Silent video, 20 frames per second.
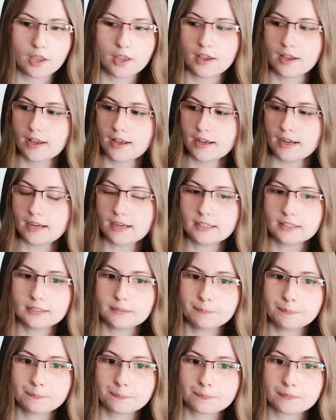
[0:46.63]

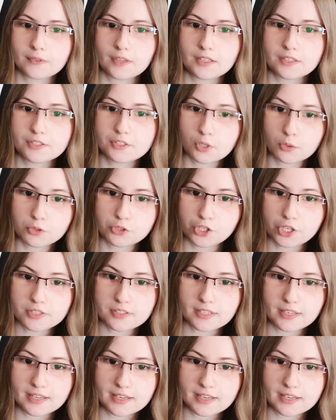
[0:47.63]
So just a little